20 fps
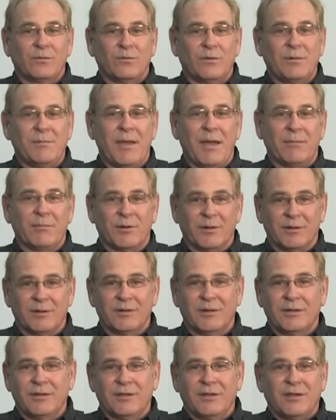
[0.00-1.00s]
Remember,
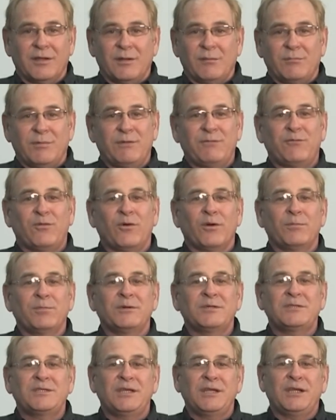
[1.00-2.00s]
before
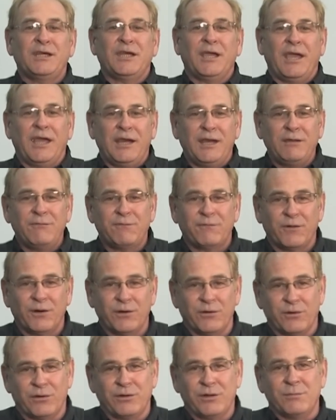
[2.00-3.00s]
proceeding any
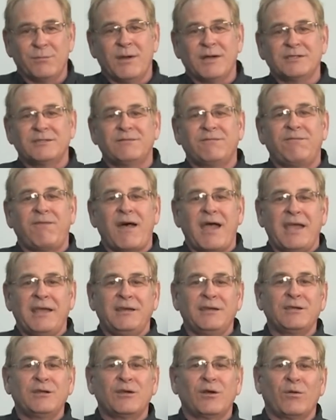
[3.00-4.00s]
further, you must
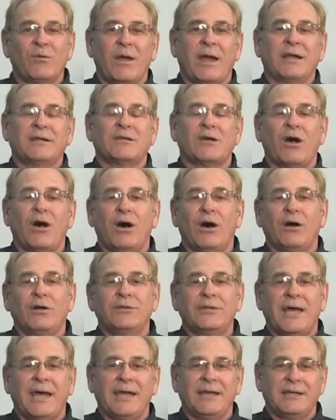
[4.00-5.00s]
find and correct all
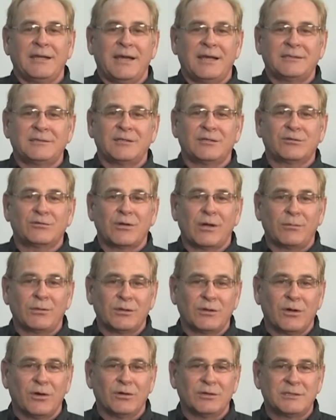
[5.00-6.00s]
diagnostic
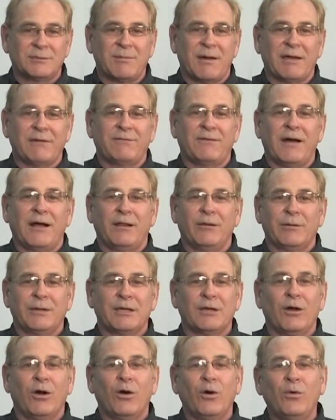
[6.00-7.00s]
trouble codes by
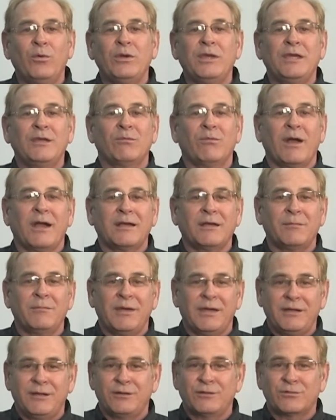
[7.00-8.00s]
following OE
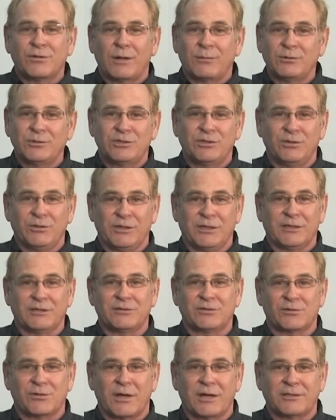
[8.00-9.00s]
recommended troubleshooting
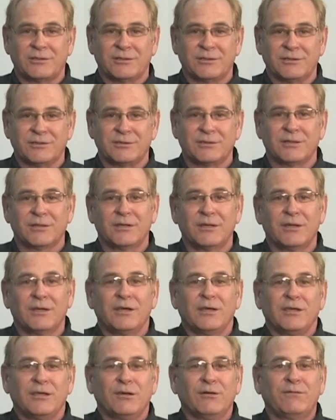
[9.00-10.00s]
instructions.
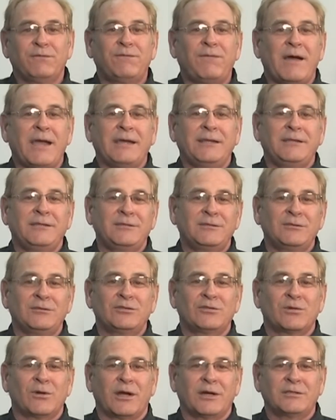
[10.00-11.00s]
You'll find these
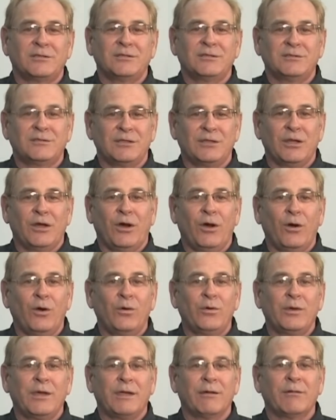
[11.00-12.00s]
instructions in the
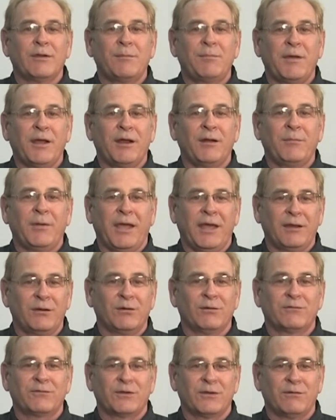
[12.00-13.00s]
OE repair
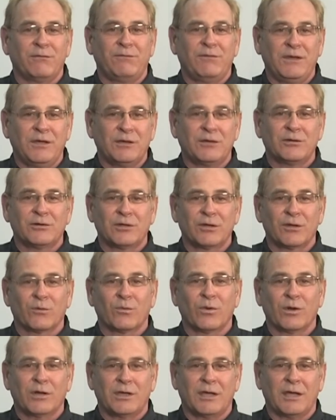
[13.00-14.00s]
manual for the vehicle you're
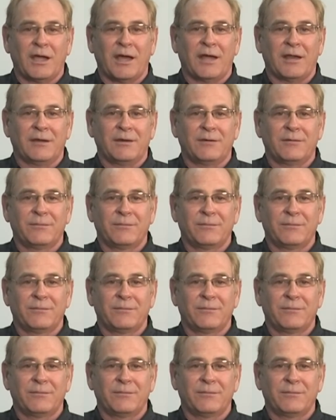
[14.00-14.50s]
working on.